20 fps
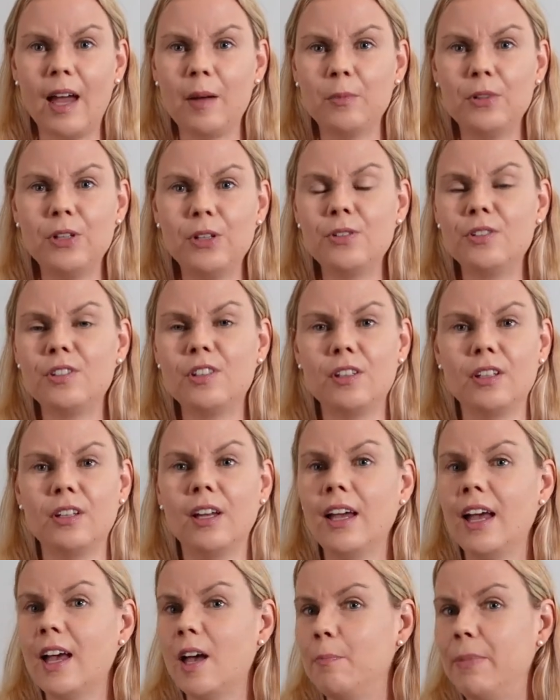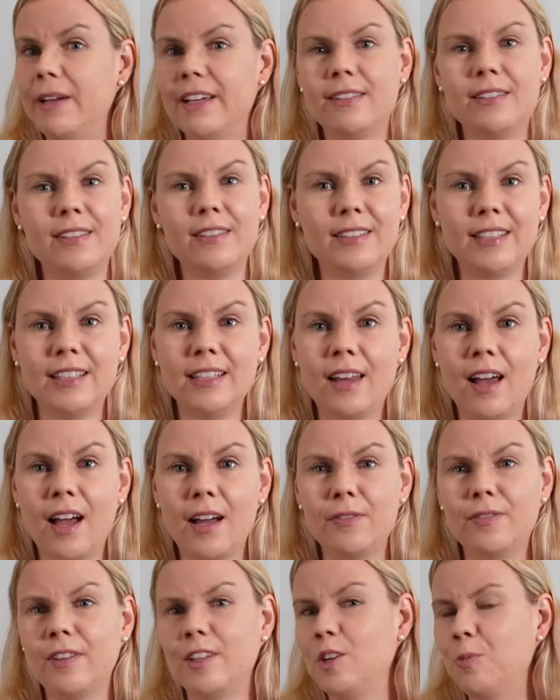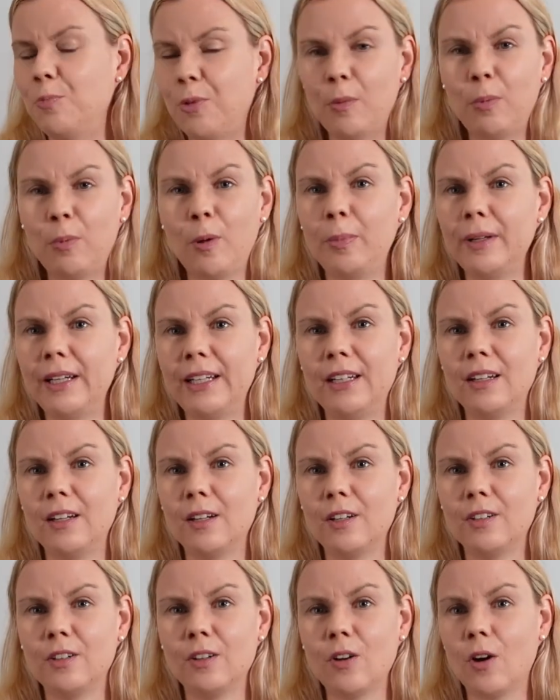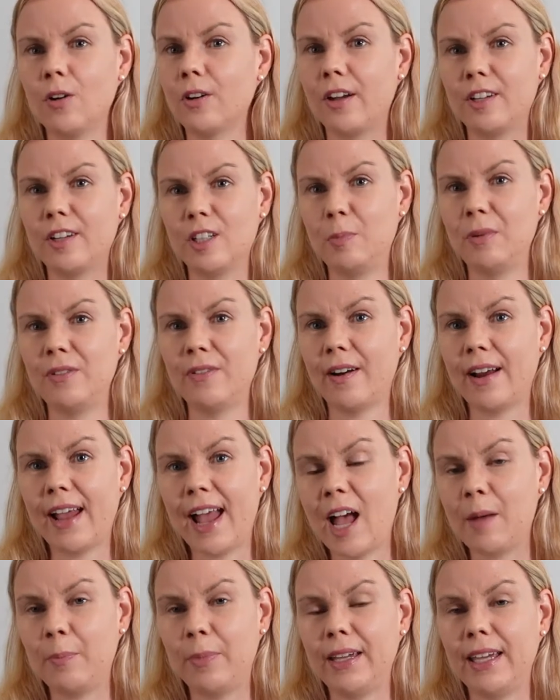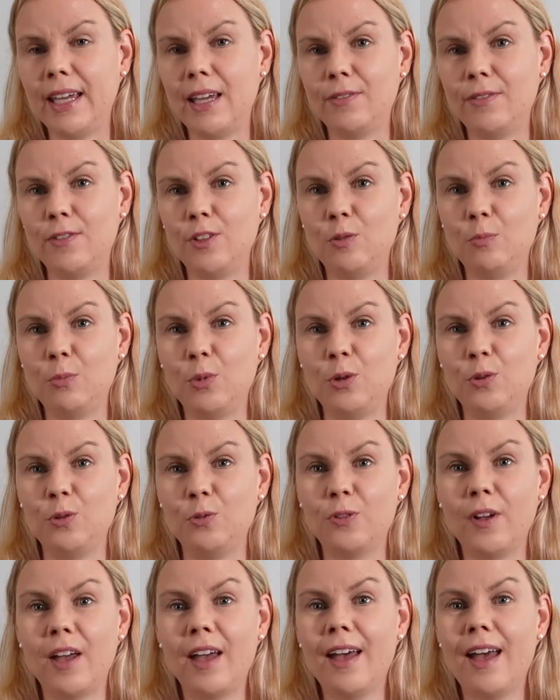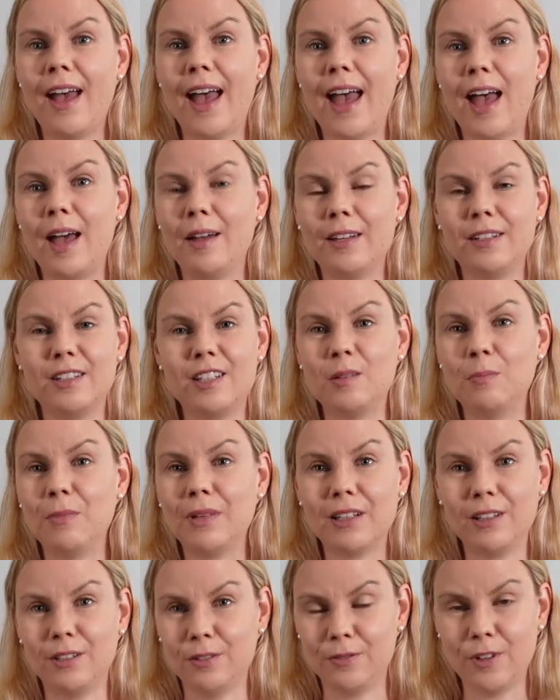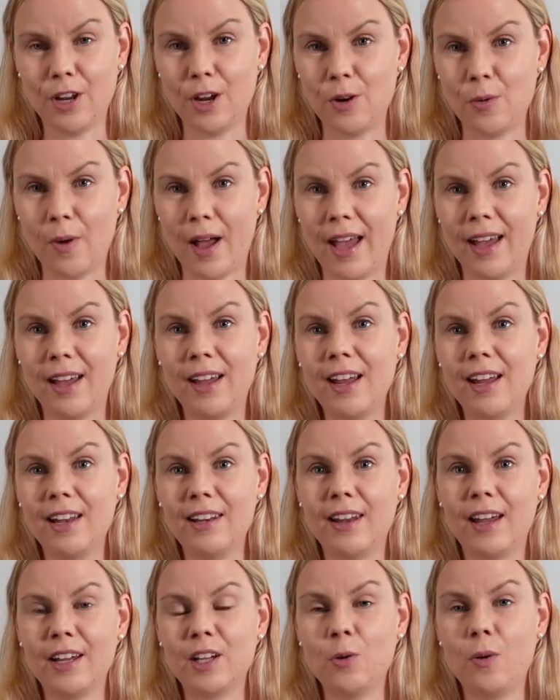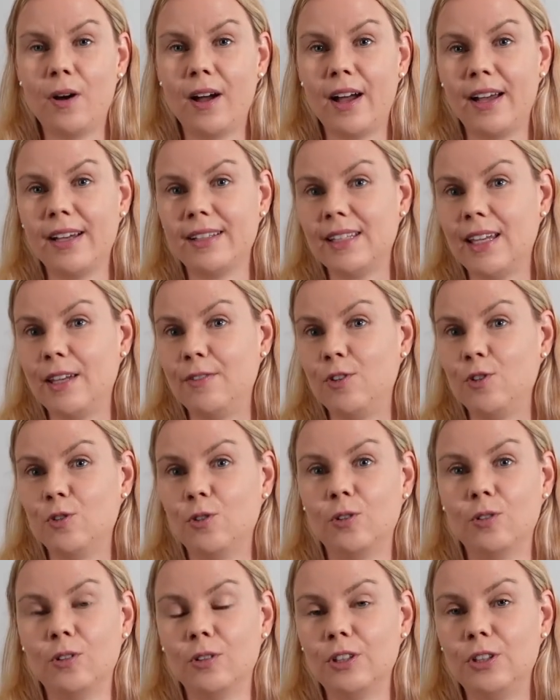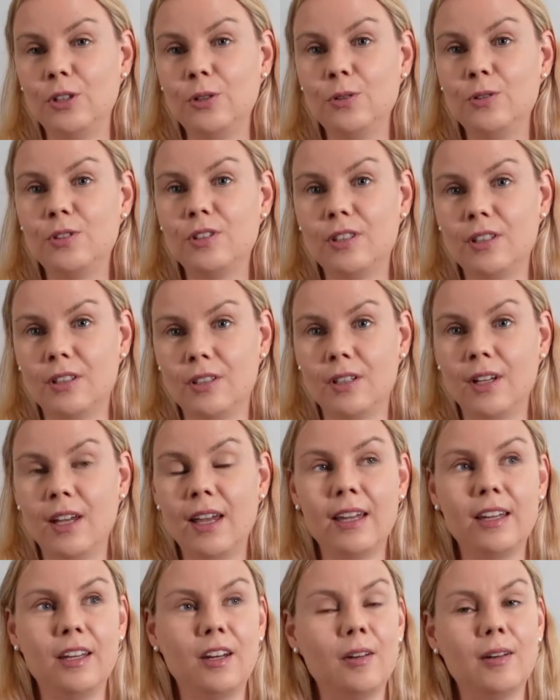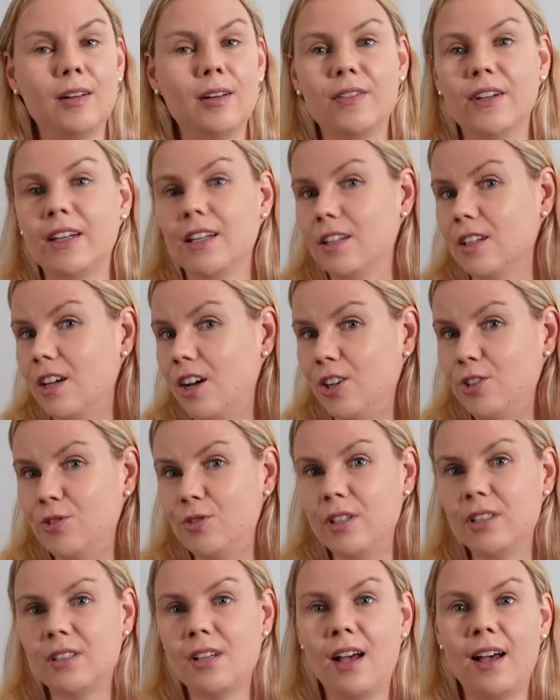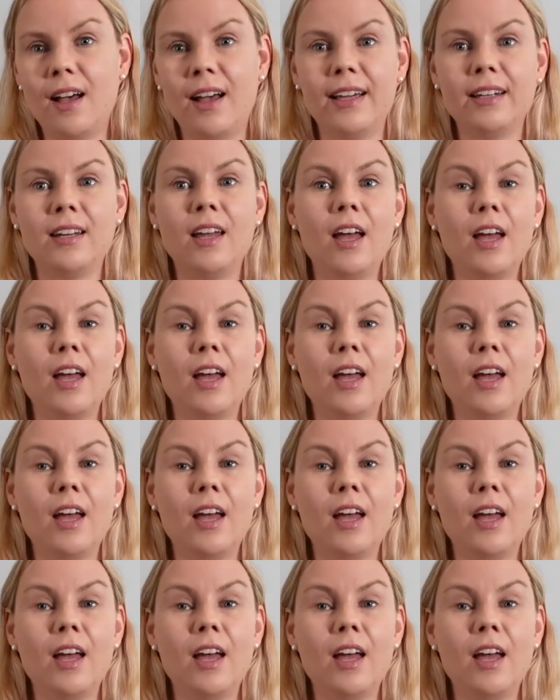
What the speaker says: used to big city life, then you're probably not going to be very happy if you move into the middle of nowhere. Likewise, if you're used to, you know, living in the countryside,